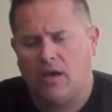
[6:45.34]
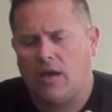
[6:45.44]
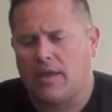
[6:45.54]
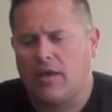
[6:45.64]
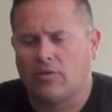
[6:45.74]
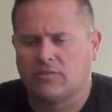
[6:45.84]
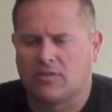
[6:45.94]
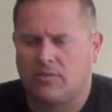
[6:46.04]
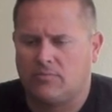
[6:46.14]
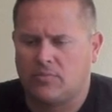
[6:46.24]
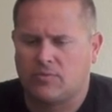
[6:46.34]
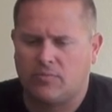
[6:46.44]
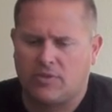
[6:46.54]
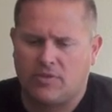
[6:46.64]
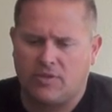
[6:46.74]
And it also comes
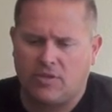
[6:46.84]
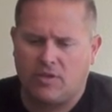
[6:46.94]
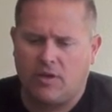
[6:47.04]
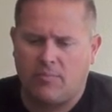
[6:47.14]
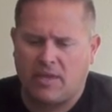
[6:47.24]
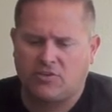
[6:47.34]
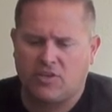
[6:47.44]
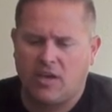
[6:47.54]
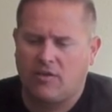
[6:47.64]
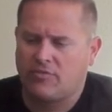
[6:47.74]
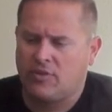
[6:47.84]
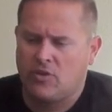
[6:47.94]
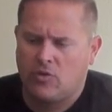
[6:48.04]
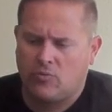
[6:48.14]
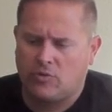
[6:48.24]
with the main
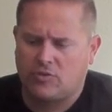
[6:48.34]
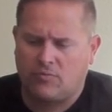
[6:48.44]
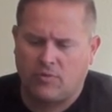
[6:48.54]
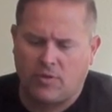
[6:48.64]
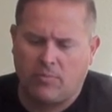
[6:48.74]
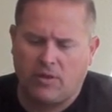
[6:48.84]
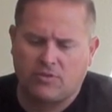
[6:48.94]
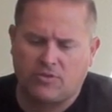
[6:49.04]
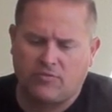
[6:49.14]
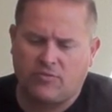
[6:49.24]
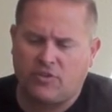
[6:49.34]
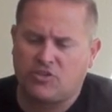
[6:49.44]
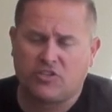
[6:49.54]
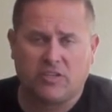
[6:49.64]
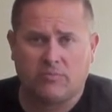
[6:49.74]
shaft with a bunch of
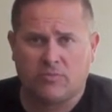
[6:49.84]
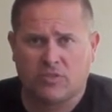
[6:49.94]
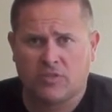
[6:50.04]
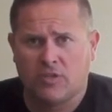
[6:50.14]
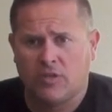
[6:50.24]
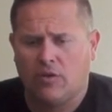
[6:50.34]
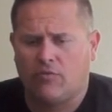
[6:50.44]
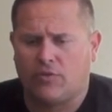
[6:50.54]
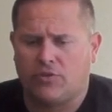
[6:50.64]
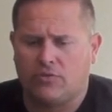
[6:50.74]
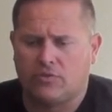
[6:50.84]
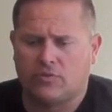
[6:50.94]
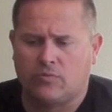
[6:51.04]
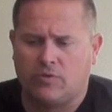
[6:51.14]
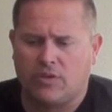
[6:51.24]
shims for
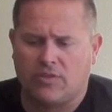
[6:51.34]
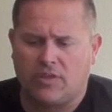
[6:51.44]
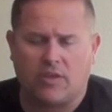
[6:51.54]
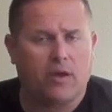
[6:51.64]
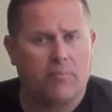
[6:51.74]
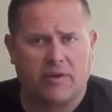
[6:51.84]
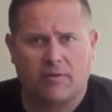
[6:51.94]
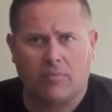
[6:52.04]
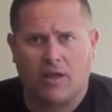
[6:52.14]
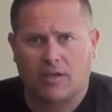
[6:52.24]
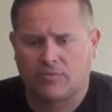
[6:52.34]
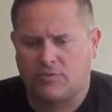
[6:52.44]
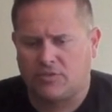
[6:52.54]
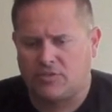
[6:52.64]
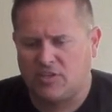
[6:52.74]
use with the bearing blocks
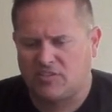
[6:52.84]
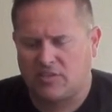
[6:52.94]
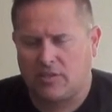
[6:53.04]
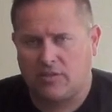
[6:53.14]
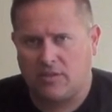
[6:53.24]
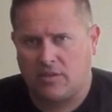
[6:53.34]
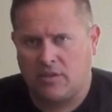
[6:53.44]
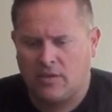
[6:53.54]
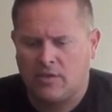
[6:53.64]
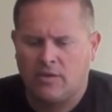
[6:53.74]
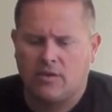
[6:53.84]
when you're adjusting the